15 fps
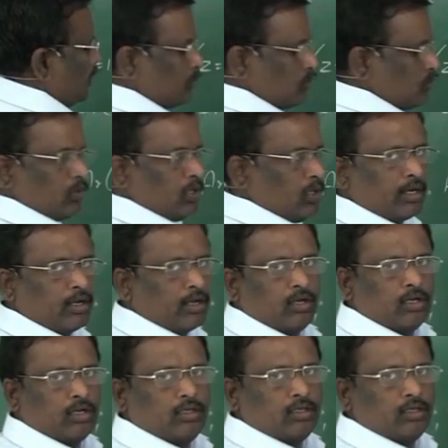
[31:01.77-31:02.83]
up to
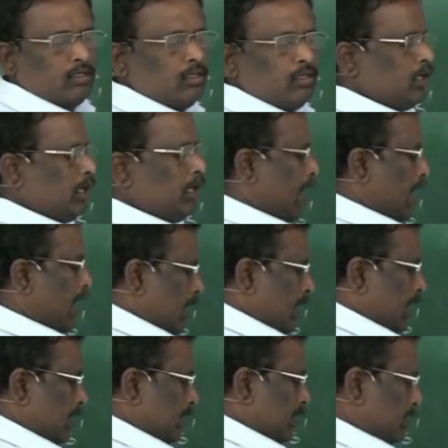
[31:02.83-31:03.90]
argon,
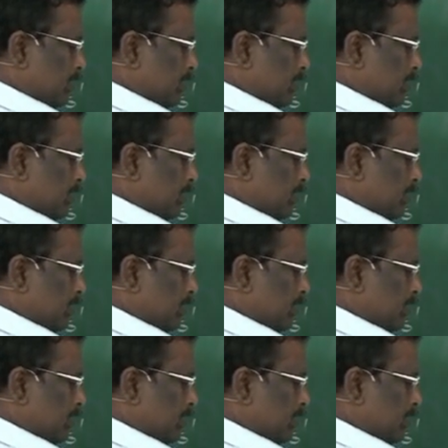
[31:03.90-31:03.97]
and